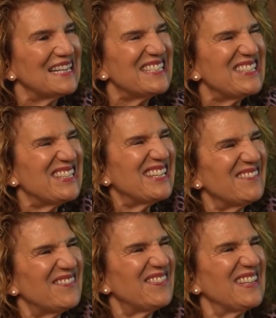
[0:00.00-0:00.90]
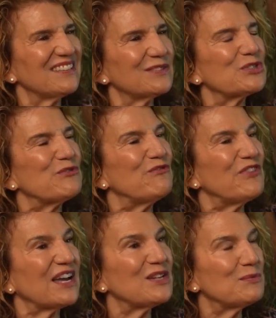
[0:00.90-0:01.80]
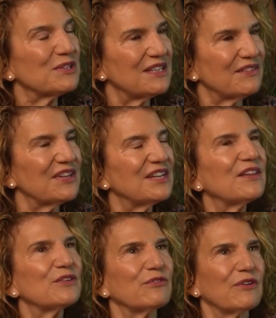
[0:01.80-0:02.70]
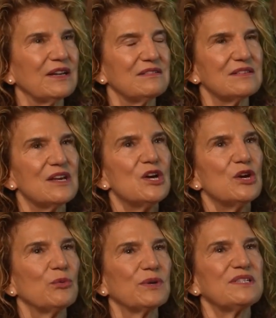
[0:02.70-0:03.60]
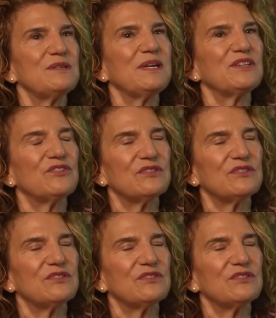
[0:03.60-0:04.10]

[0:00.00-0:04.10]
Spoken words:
She didn't feel it was valuable enough. Another friend who wanted to be a